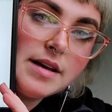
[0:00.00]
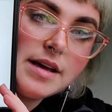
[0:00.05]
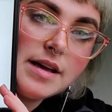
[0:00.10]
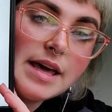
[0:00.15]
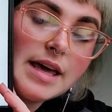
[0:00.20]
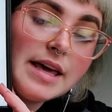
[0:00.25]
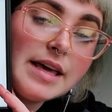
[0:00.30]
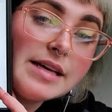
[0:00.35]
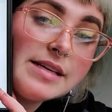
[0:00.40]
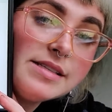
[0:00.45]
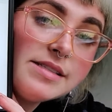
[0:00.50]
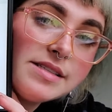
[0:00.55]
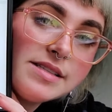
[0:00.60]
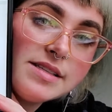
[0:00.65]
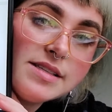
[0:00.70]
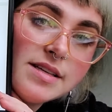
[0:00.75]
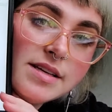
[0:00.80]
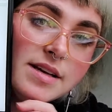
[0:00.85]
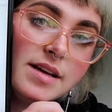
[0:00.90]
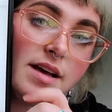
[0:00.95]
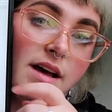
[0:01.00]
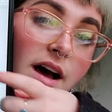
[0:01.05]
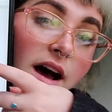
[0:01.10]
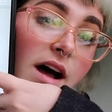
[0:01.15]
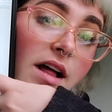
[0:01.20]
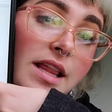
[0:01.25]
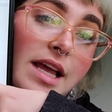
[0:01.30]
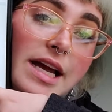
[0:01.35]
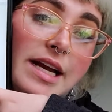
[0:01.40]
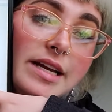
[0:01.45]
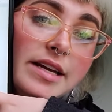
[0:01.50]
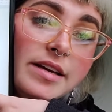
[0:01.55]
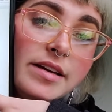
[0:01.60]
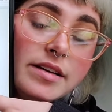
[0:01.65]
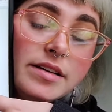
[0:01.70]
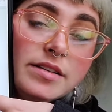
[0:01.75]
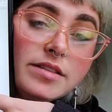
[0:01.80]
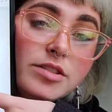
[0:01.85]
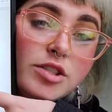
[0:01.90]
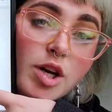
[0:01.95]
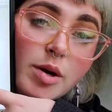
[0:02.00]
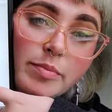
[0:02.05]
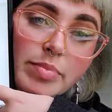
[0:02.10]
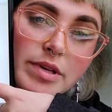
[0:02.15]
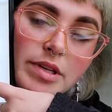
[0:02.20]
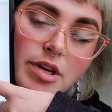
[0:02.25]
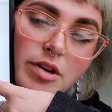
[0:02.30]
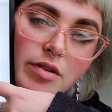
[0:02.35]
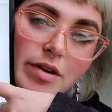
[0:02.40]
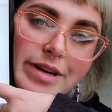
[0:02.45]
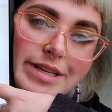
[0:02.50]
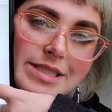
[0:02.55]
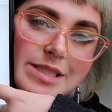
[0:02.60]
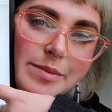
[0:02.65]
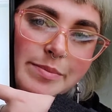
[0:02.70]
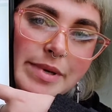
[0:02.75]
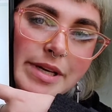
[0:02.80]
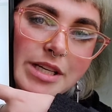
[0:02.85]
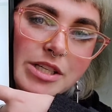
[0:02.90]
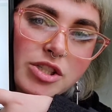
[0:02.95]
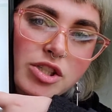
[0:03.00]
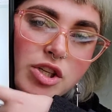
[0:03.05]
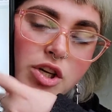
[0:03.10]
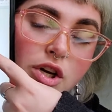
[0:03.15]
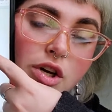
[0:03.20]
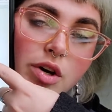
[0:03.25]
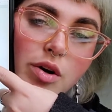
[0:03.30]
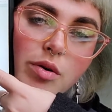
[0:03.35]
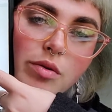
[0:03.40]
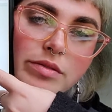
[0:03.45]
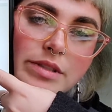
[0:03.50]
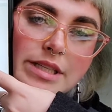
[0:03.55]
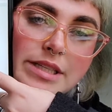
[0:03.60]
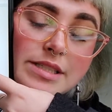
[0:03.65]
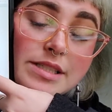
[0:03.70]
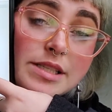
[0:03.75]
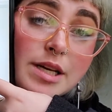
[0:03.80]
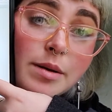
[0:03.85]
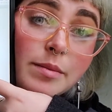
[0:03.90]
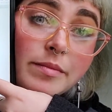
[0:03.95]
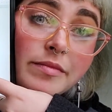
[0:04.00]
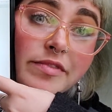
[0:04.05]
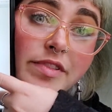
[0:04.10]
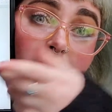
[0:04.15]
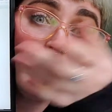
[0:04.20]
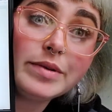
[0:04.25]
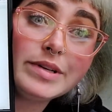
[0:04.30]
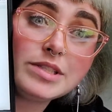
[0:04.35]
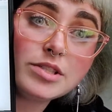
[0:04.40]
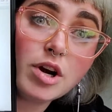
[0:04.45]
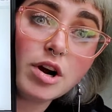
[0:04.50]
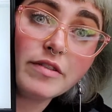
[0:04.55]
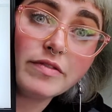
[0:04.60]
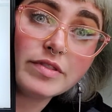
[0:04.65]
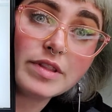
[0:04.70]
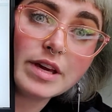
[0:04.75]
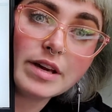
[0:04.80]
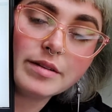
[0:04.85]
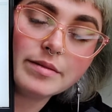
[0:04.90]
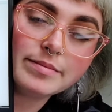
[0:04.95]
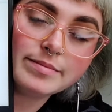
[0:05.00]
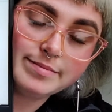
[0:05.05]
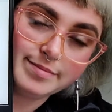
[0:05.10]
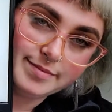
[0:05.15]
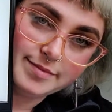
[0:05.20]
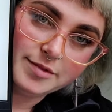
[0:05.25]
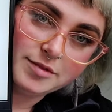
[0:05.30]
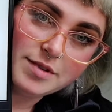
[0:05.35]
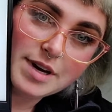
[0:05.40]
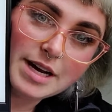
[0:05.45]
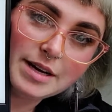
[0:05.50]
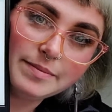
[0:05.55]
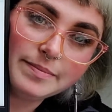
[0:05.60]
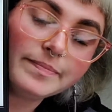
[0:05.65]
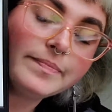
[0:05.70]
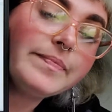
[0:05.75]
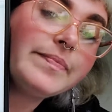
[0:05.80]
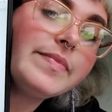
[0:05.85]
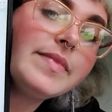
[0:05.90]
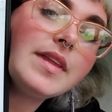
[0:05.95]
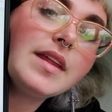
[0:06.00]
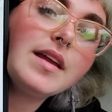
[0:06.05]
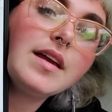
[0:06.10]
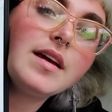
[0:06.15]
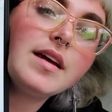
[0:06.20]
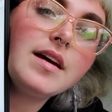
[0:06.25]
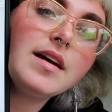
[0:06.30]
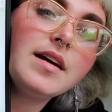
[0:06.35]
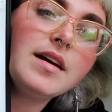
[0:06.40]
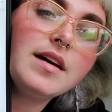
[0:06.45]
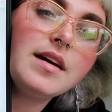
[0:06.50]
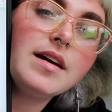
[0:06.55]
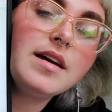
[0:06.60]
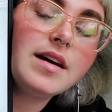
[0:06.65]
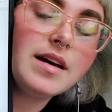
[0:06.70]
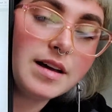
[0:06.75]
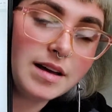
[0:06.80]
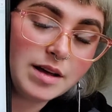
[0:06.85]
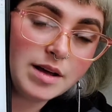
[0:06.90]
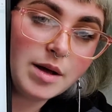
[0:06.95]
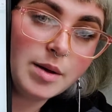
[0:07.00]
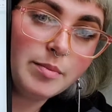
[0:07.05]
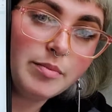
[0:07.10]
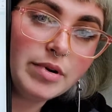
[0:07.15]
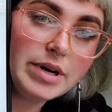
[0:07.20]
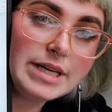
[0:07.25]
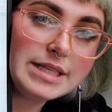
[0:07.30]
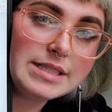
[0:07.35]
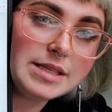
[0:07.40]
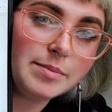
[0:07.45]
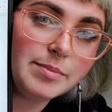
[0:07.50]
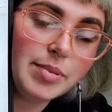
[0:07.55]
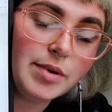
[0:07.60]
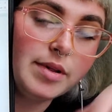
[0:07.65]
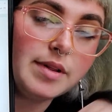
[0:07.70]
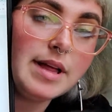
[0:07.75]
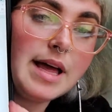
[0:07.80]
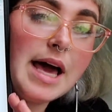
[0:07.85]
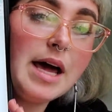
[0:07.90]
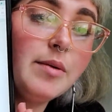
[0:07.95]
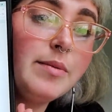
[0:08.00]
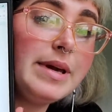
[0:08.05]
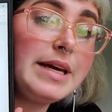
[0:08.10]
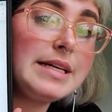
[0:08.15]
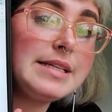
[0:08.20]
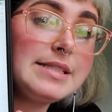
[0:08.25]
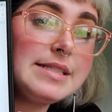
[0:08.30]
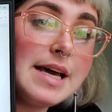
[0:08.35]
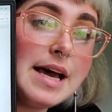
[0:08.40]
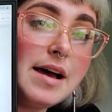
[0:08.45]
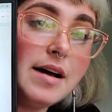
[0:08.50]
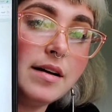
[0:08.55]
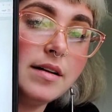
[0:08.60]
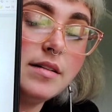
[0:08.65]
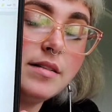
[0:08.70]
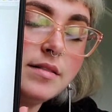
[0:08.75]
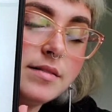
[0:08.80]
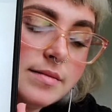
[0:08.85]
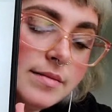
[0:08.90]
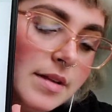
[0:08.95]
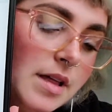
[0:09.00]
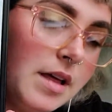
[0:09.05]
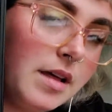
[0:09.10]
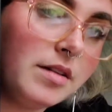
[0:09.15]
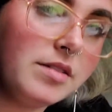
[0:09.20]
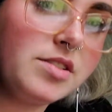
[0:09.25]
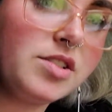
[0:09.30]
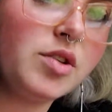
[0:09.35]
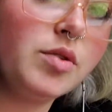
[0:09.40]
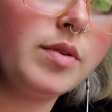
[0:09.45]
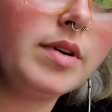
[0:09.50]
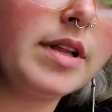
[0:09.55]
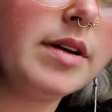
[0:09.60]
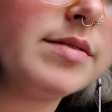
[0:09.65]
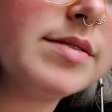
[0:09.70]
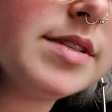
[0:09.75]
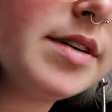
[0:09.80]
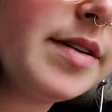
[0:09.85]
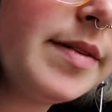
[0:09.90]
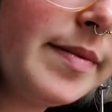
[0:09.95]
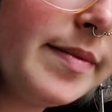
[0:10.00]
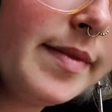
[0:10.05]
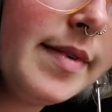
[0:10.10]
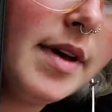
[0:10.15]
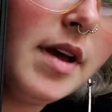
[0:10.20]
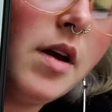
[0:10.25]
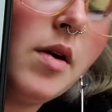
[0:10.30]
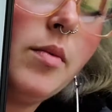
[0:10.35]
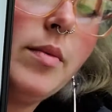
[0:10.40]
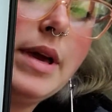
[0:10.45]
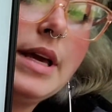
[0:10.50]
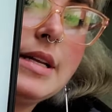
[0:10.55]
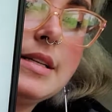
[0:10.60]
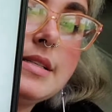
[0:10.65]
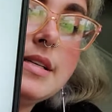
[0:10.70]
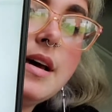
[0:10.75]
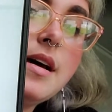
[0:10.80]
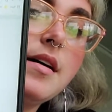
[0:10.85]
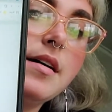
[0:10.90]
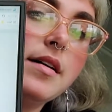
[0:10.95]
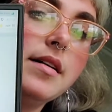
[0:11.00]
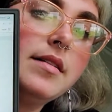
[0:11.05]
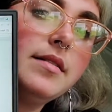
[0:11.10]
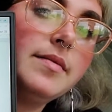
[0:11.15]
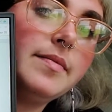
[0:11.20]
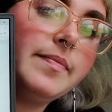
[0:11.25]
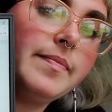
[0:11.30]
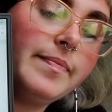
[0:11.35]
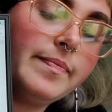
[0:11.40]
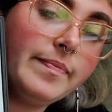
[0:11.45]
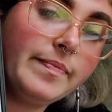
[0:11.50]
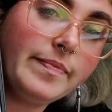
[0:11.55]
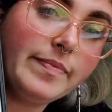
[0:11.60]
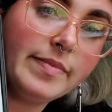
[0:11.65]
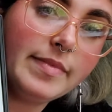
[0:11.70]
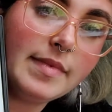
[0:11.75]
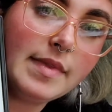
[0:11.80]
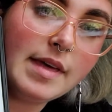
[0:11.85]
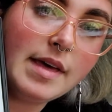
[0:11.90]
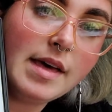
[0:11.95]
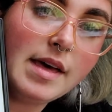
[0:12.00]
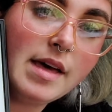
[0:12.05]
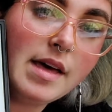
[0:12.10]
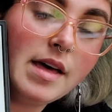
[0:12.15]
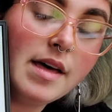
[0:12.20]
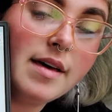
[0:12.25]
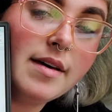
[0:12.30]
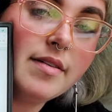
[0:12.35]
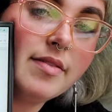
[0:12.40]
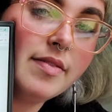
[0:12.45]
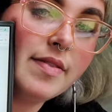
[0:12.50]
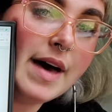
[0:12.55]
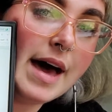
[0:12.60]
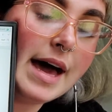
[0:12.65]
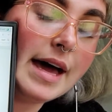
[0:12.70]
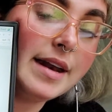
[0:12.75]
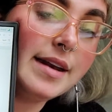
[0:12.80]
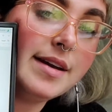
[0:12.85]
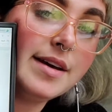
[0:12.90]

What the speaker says: is a lady jumping across the beach holding some flowy scarf thing, right? Pretty simple, and we can tell, I'll scoot closer, we can tell that